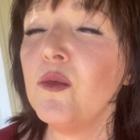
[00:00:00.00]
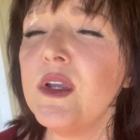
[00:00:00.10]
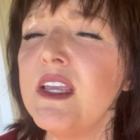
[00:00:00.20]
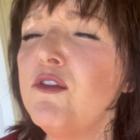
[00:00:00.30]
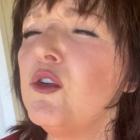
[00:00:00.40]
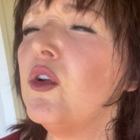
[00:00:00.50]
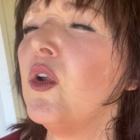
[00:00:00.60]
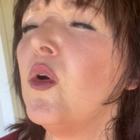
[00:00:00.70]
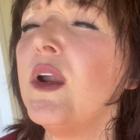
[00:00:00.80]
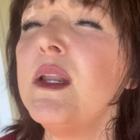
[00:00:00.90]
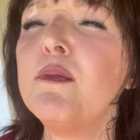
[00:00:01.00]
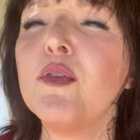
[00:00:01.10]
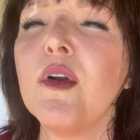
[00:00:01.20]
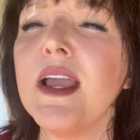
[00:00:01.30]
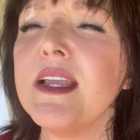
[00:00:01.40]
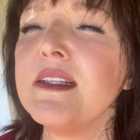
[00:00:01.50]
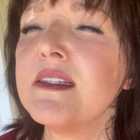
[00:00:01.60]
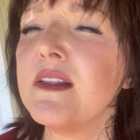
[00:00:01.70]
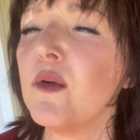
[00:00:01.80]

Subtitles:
We give you glory and praise